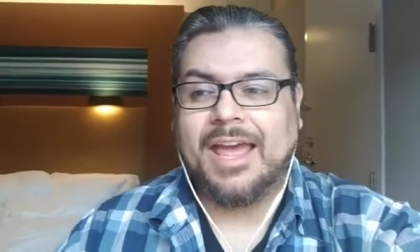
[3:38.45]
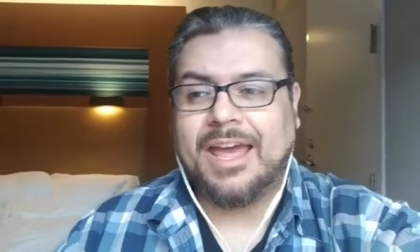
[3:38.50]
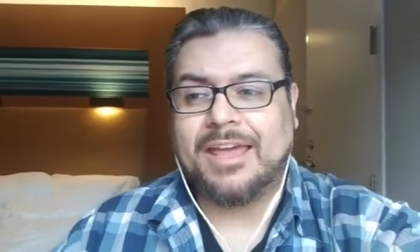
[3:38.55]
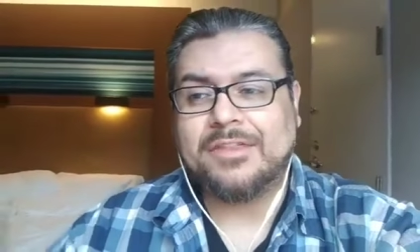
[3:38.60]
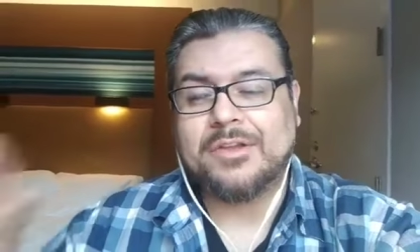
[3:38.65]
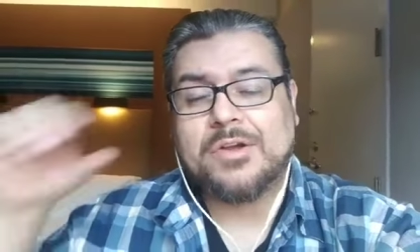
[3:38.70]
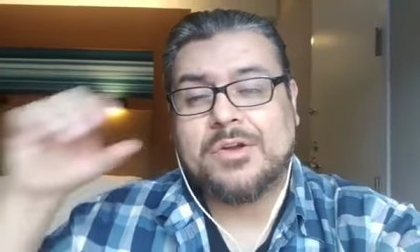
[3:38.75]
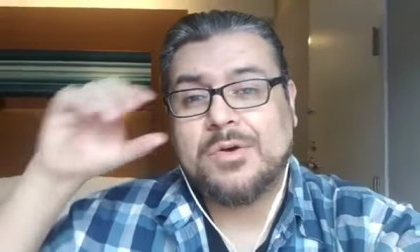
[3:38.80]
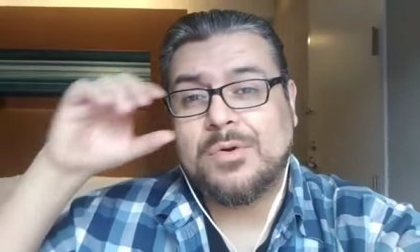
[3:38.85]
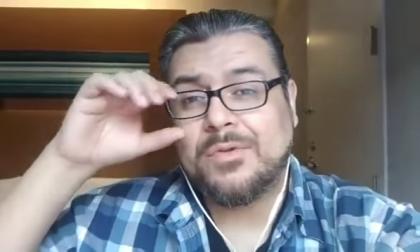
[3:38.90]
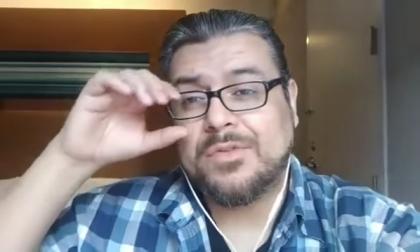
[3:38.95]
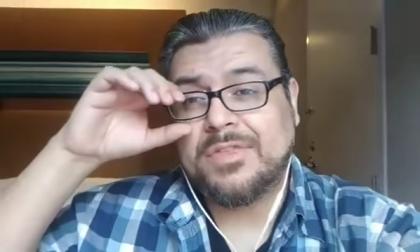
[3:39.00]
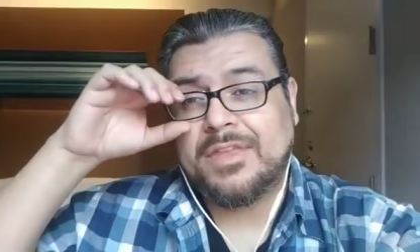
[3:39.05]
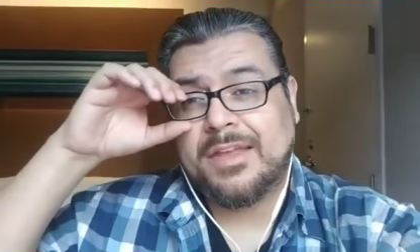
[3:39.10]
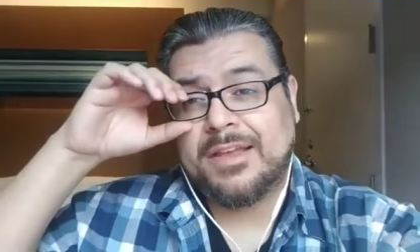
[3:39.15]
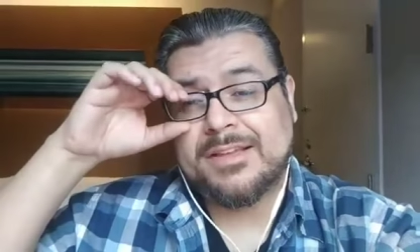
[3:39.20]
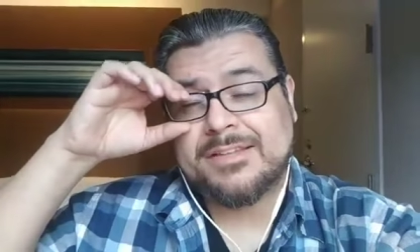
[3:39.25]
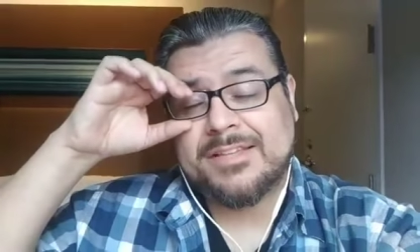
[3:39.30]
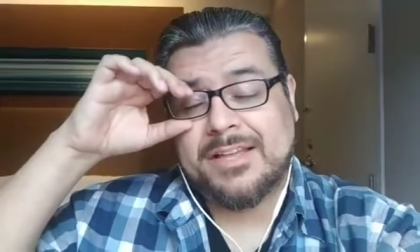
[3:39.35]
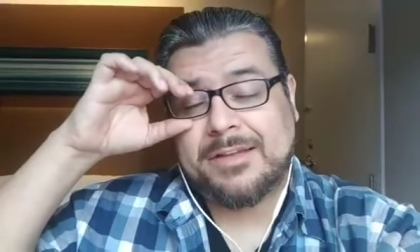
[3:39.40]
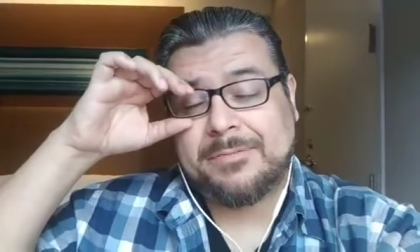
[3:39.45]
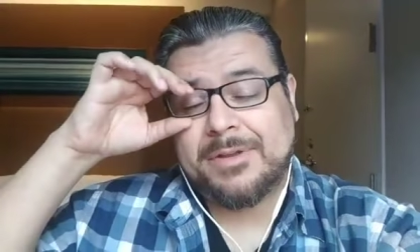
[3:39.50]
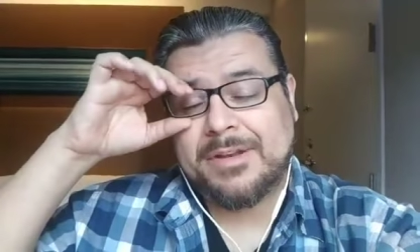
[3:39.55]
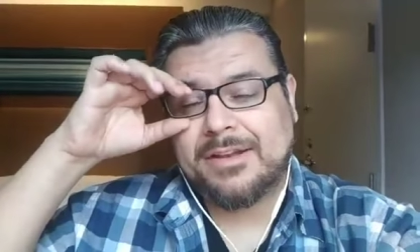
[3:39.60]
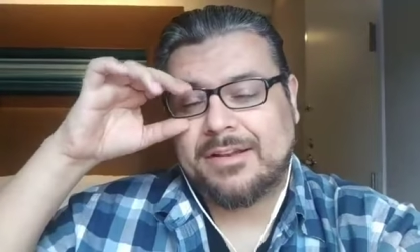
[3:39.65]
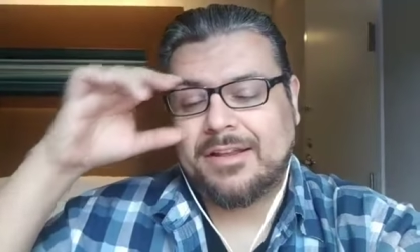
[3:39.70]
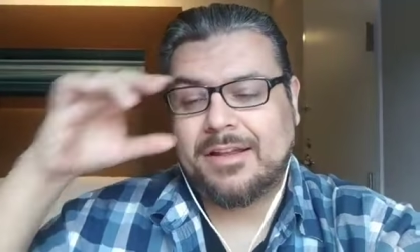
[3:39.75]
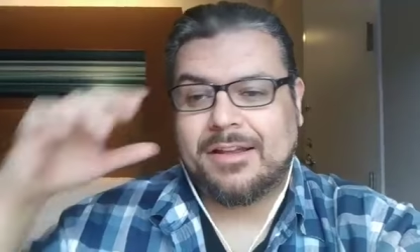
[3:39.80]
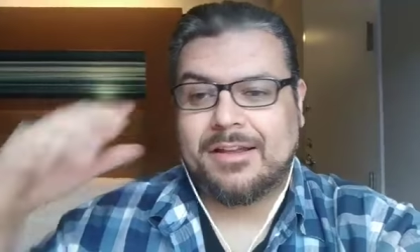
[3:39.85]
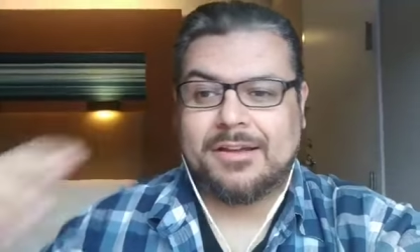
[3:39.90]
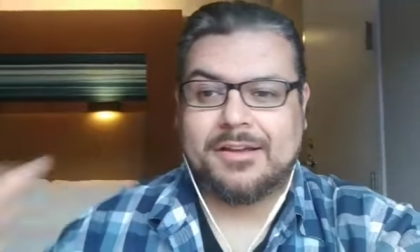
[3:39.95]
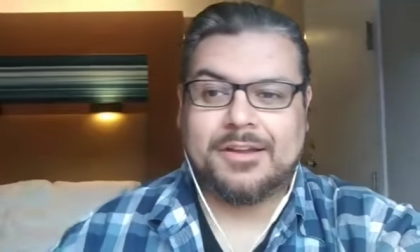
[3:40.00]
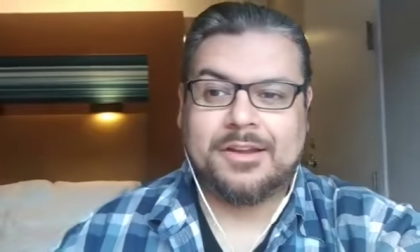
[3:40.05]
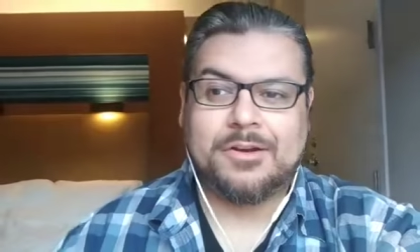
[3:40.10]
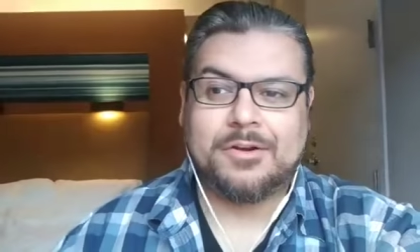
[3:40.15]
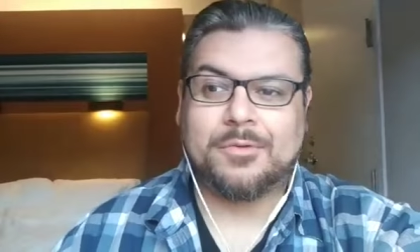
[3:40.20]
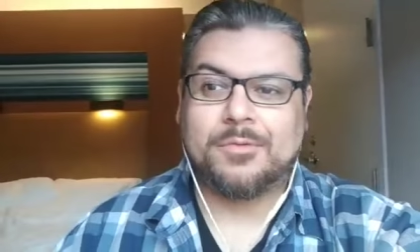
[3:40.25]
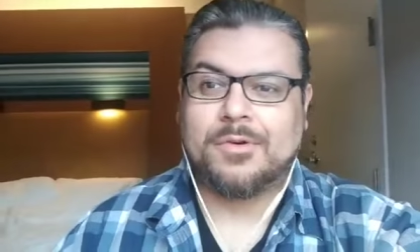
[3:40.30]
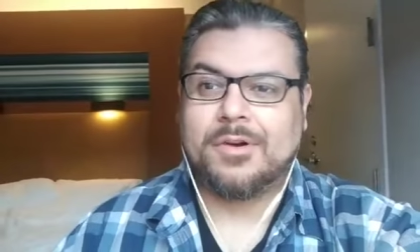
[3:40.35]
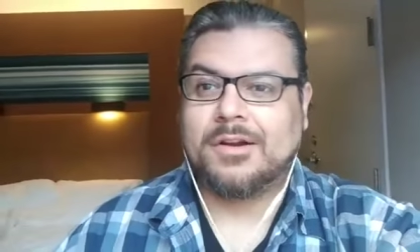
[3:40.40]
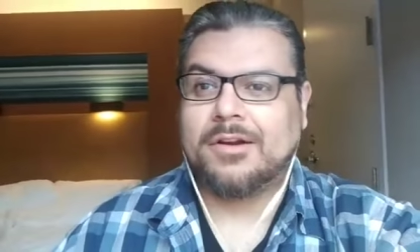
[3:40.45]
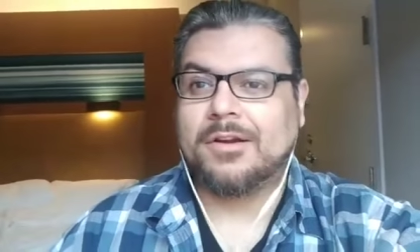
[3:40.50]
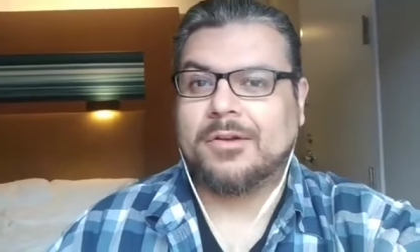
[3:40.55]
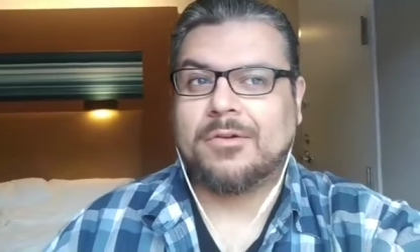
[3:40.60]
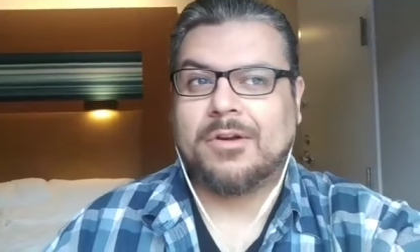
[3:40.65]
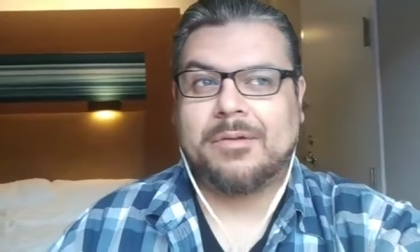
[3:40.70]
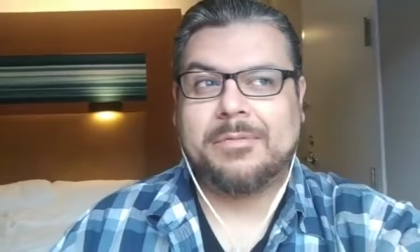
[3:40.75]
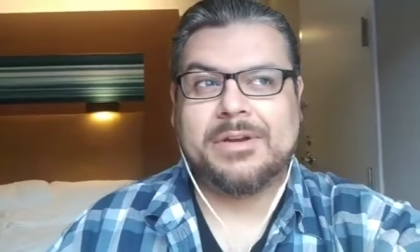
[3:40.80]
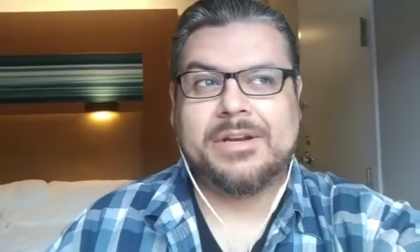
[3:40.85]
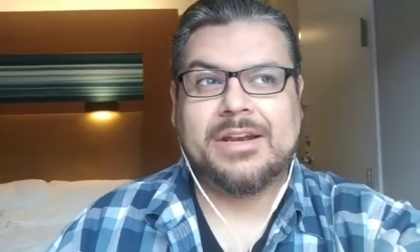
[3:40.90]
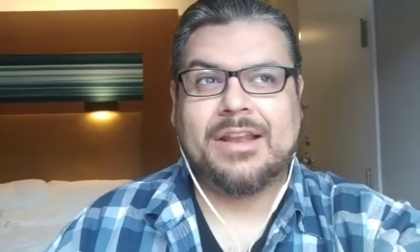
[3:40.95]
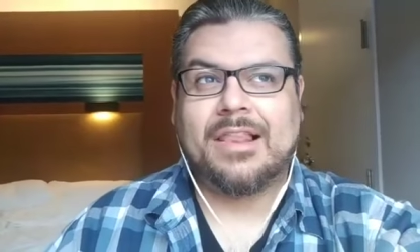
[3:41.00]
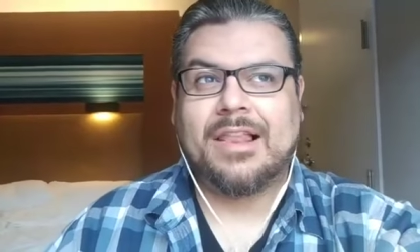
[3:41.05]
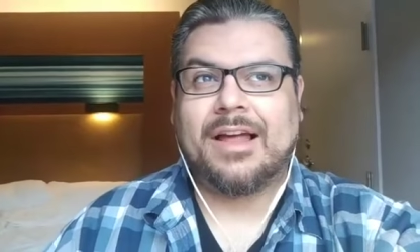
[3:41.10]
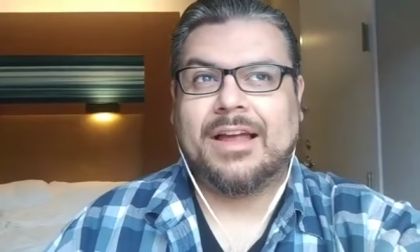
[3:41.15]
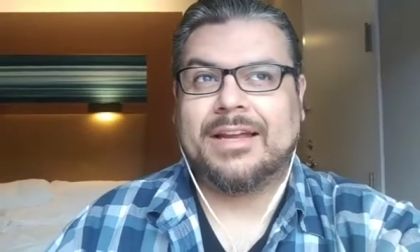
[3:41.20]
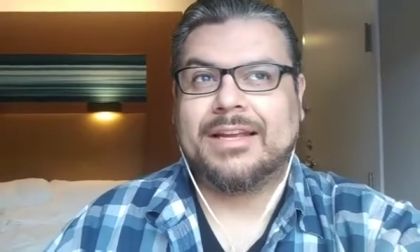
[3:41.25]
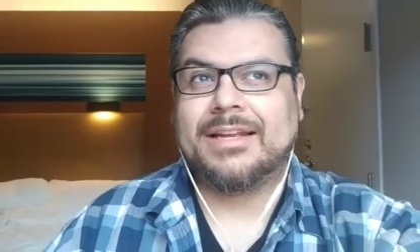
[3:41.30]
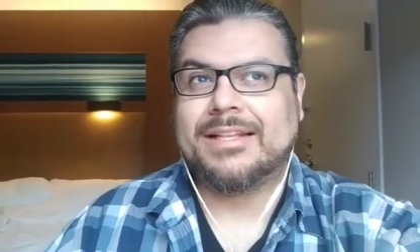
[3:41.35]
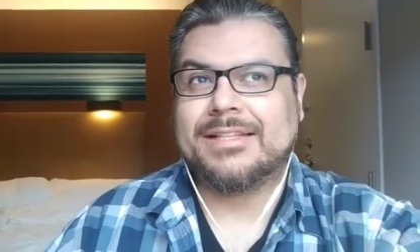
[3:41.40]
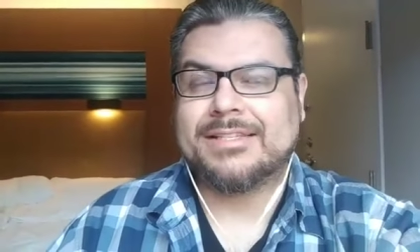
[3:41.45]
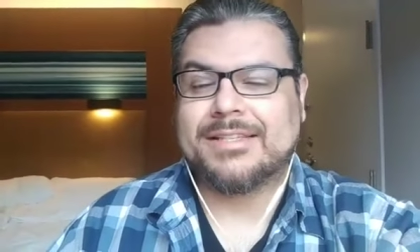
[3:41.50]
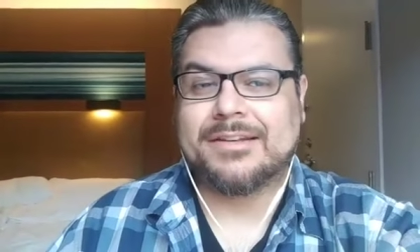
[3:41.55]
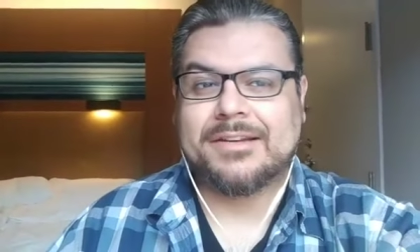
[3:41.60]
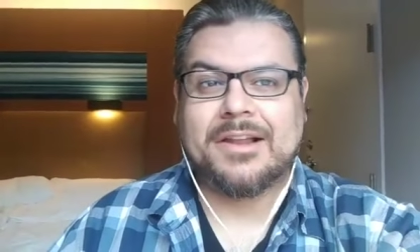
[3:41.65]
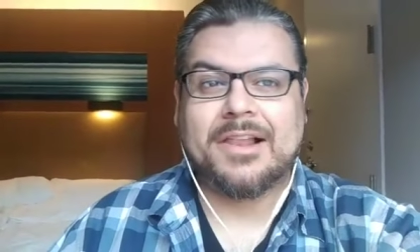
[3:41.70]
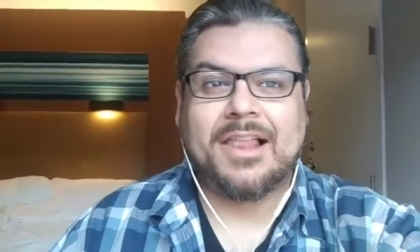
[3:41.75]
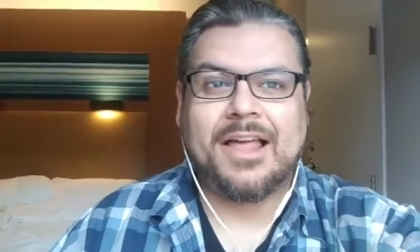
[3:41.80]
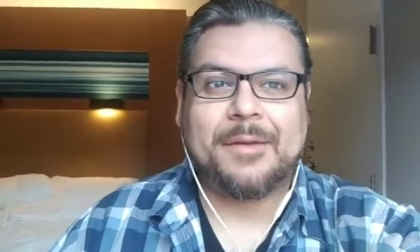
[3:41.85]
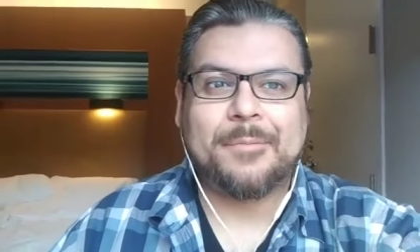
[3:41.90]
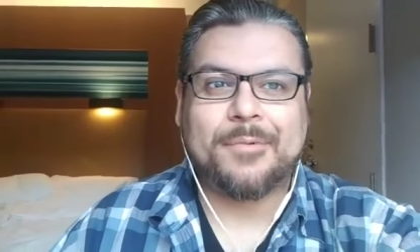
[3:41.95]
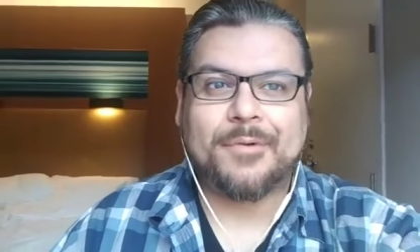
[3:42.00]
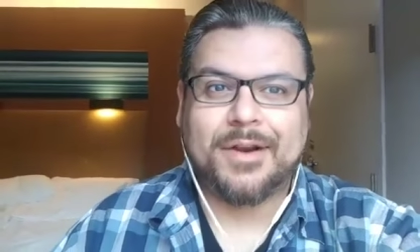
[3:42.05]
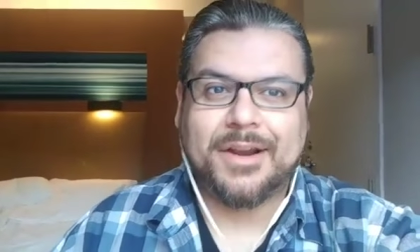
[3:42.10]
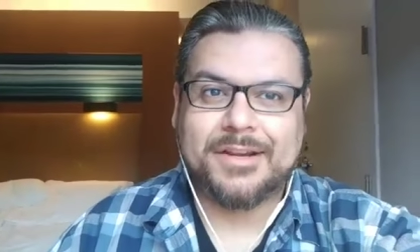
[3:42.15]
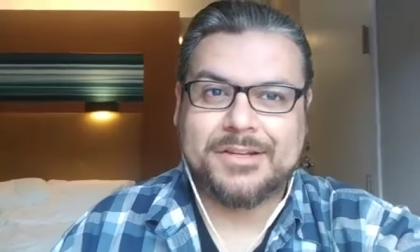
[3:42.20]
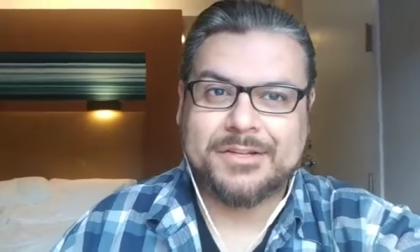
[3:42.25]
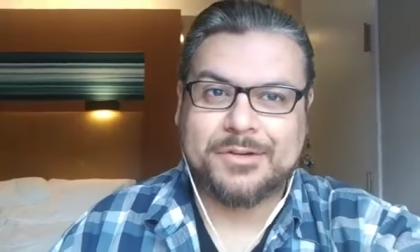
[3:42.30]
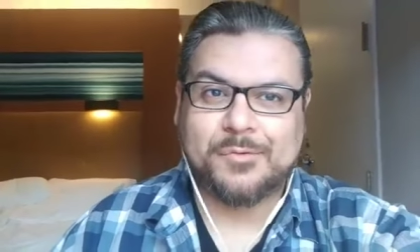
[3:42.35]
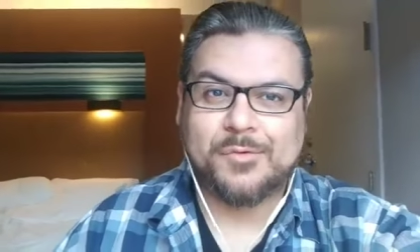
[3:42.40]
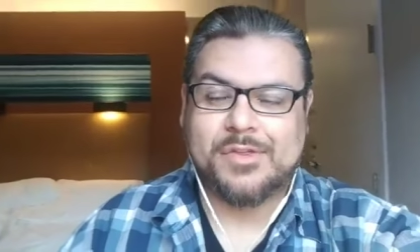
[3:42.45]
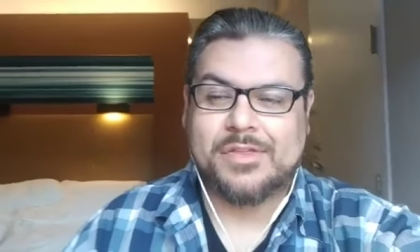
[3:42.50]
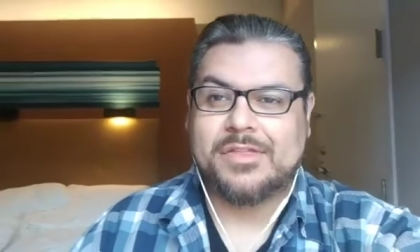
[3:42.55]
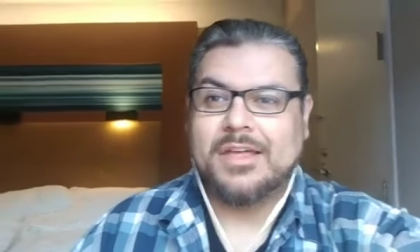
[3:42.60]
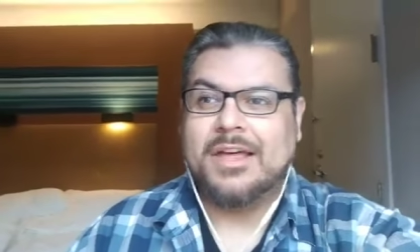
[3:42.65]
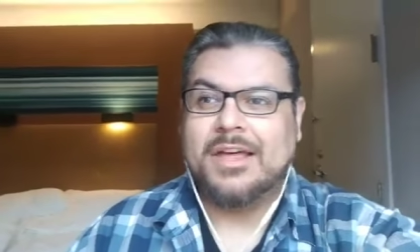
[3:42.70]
And the cool thing is I'm in a, uh, you know we're in agreement and alliance and collaboration with